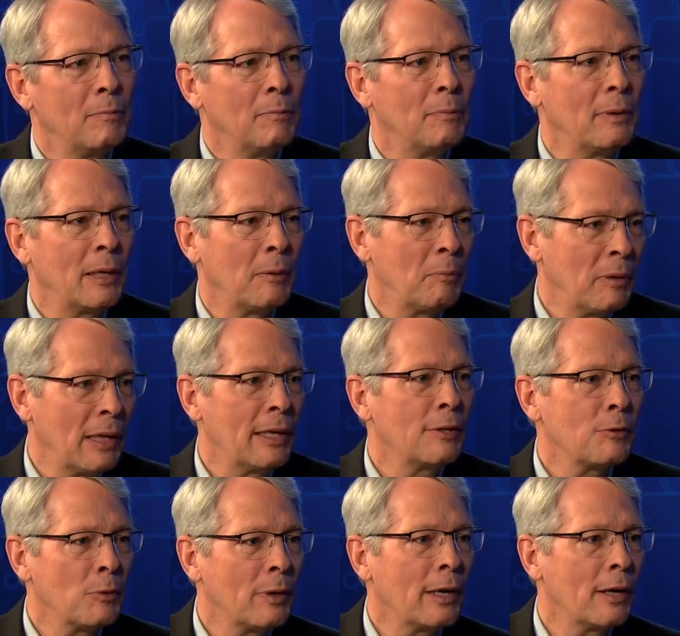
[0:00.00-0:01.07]
but a
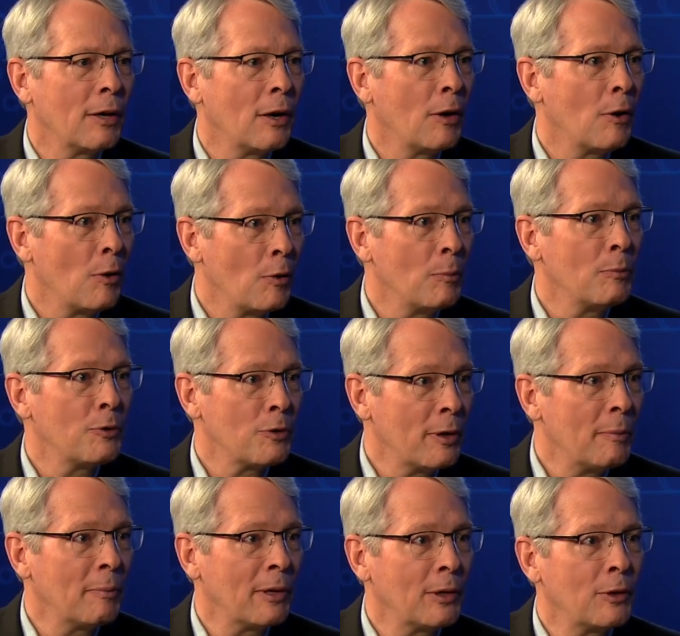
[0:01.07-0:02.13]
place where a home
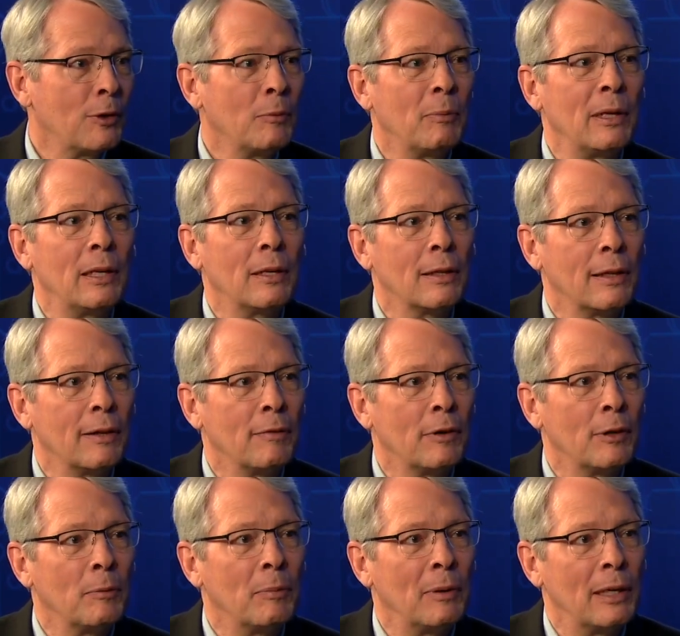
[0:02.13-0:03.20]
treatment could be
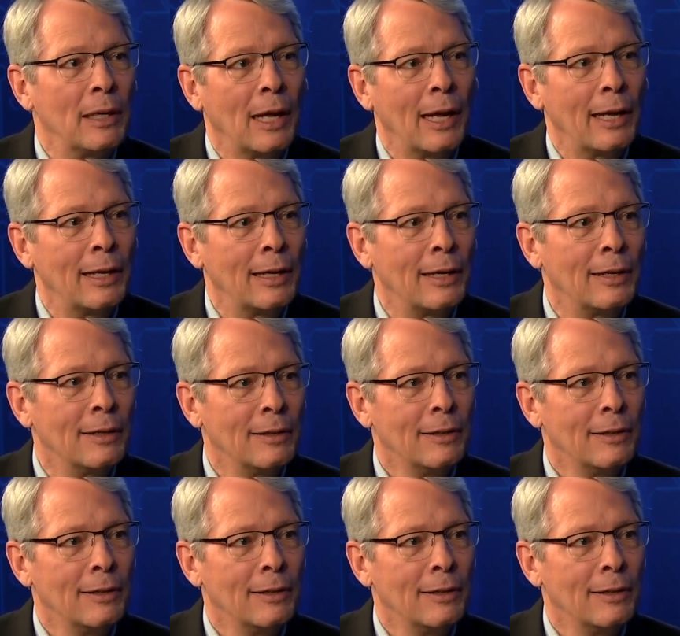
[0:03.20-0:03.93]
delivered, but not in